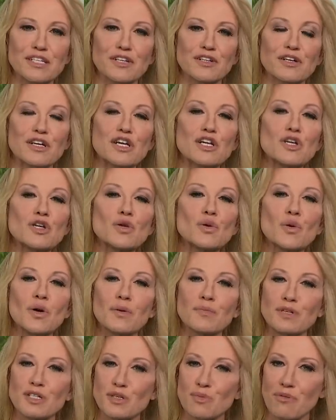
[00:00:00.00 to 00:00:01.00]
is under
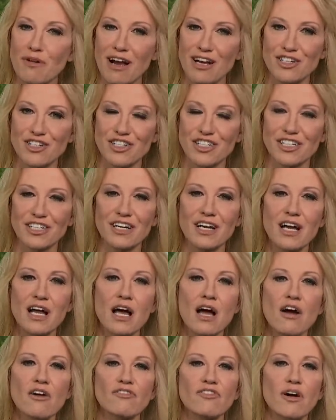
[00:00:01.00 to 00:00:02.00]
enormous pressure
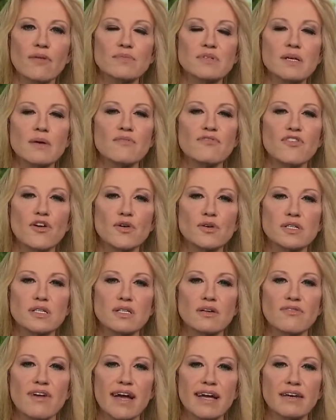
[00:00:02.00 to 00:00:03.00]
from some folks
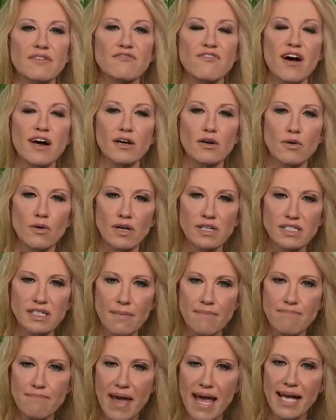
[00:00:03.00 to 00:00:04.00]
in the rank and file who are
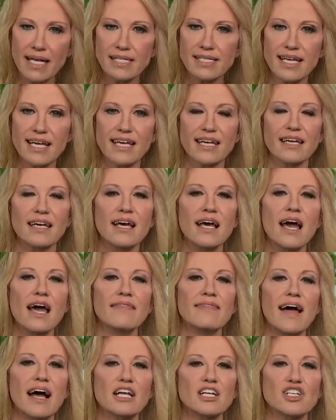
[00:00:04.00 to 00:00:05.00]
demanding
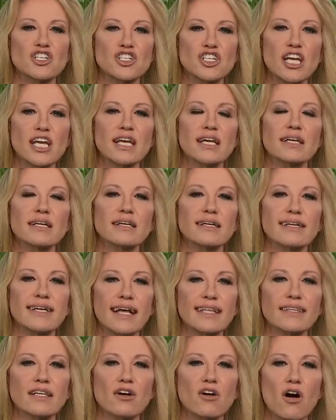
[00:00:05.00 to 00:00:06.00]
that she
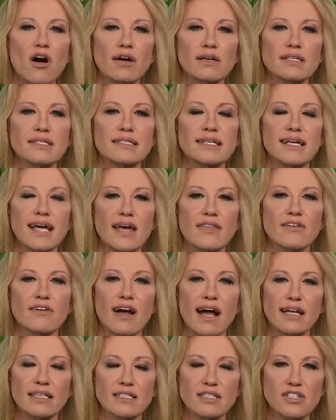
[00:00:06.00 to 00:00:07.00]
get the caucus
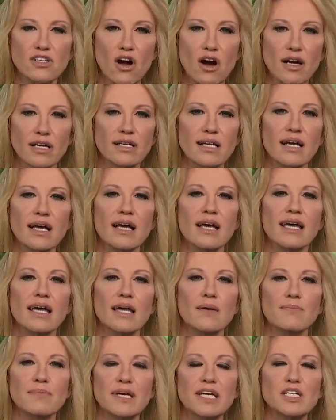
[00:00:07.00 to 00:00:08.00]
together and start
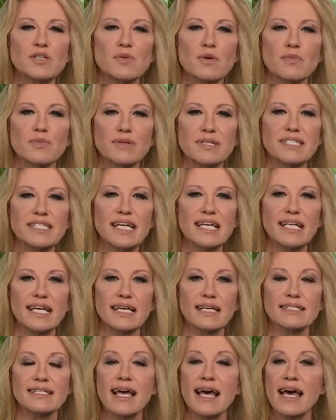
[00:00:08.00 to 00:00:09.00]
impeachment
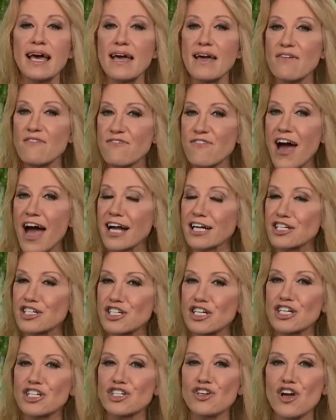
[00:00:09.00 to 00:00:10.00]
proceedings. In fact,
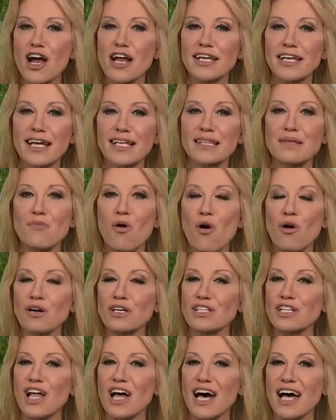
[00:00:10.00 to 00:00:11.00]
she's trying to get them
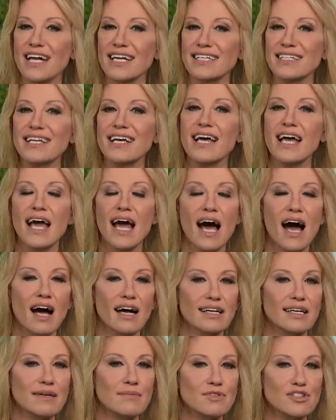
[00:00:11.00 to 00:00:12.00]
all in line.
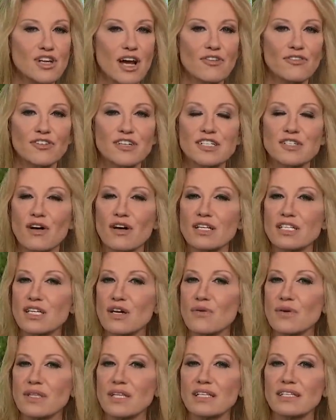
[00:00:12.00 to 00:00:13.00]
Hakeem Jeffries
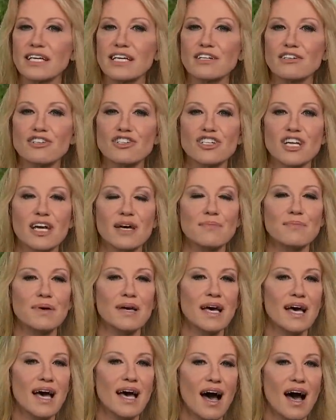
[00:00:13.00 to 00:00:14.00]
also in the leadership.
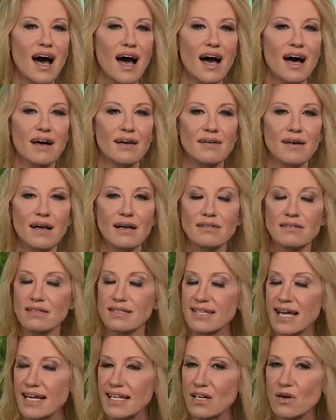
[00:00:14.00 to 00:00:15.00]

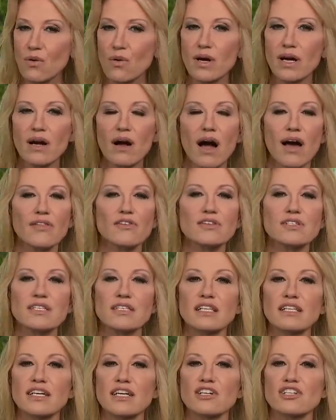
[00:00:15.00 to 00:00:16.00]
Steny Hoyer, others
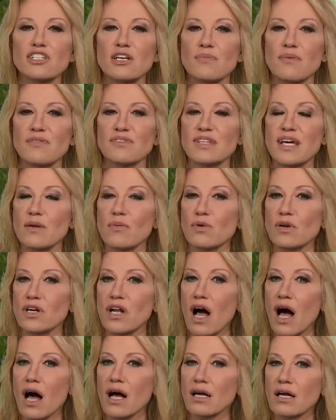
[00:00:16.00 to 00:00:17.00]
in the leadership have said, we're
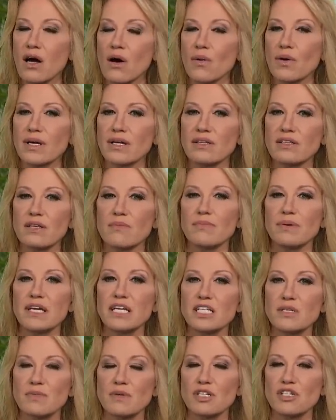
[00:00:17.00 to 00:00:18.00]
not going in the
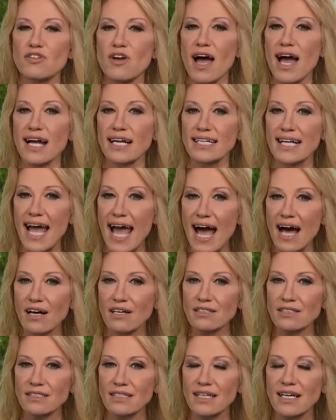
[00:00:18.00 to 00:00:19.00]
impeachment track
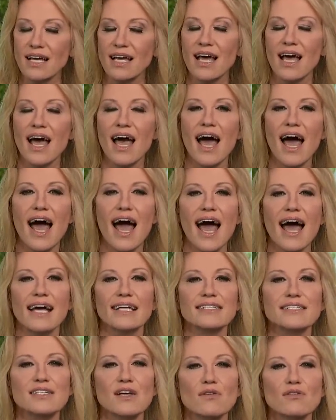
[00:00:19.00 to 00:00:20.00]
now.
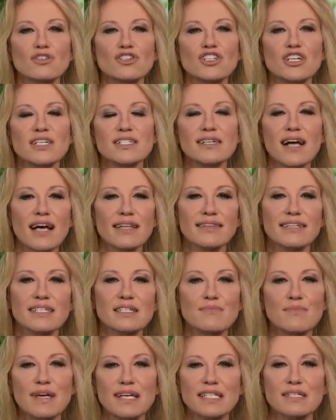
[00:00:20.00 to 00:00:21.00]
And so she's got
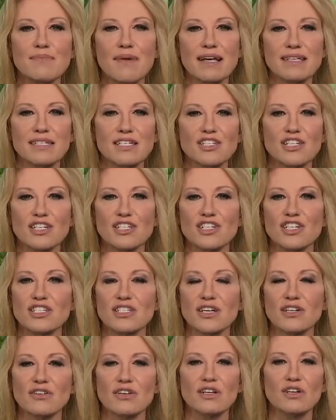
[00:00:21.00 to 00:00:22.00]
these mixed messages.
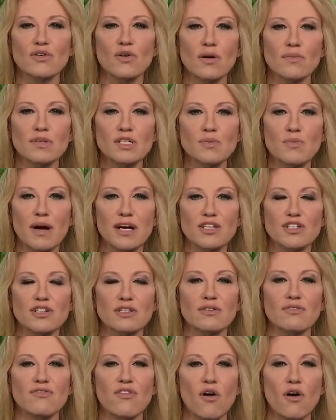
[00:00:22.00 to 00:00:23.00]
She's under enormous
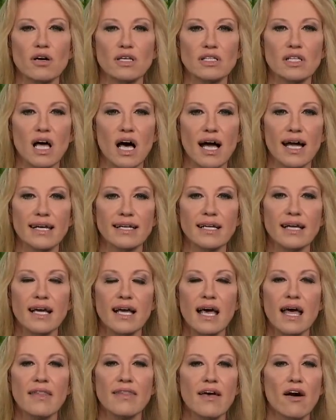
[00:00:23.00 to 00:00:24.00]
pressure to fall in line.
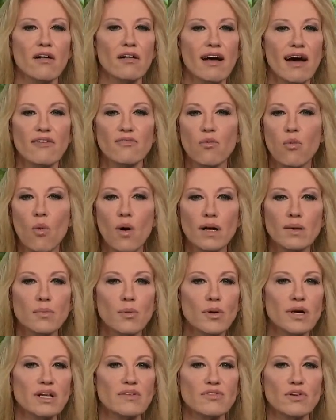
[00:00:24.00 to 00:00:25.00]
They all have
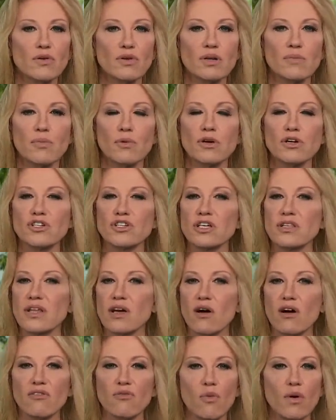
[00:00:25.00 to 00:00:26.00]
one point of view on abortion.
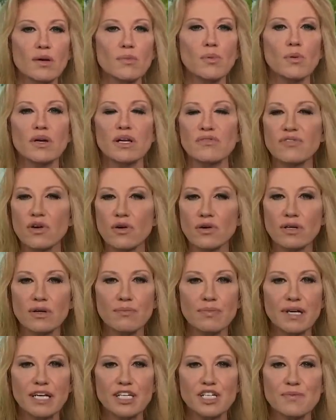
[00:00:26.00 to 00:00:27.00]
They all have one point of view on
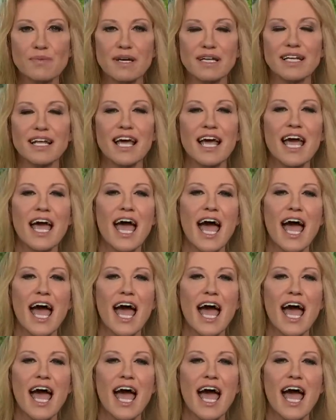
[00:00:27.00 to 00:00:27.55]
impeachment.